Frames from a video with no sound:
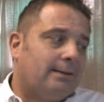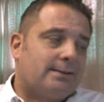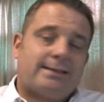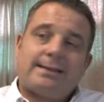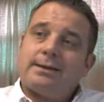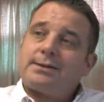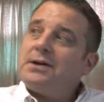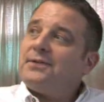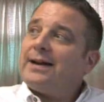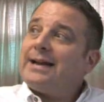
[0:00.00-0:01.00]

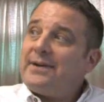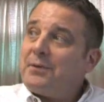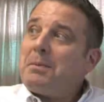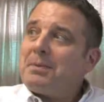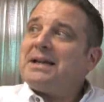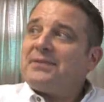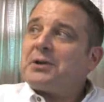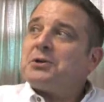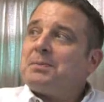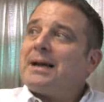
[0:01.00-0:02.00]
survey, everyone believed they
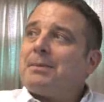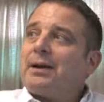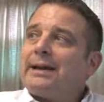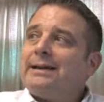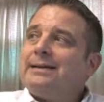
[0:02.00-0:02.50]
could make money.